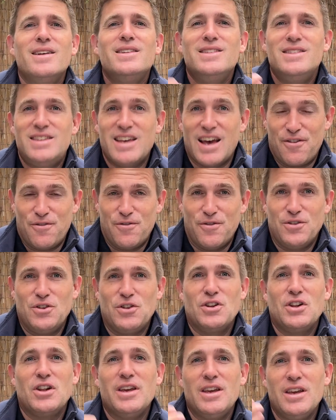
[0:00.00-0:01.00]

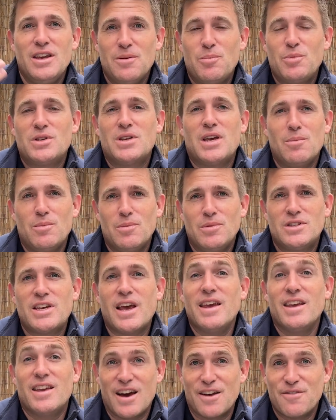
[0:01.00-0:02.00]
definitely
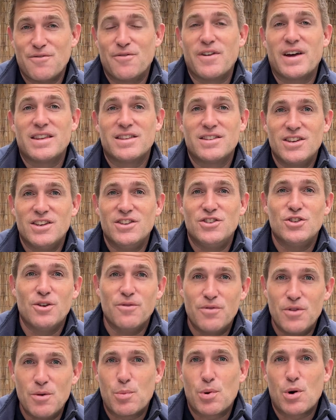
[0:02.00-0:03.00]
take advantage
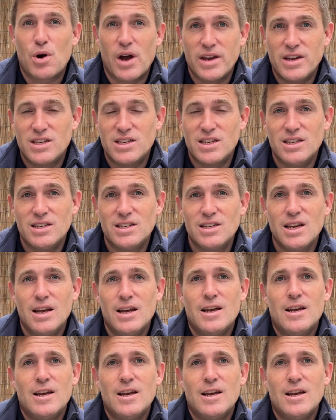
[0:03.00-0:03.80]
of the prices.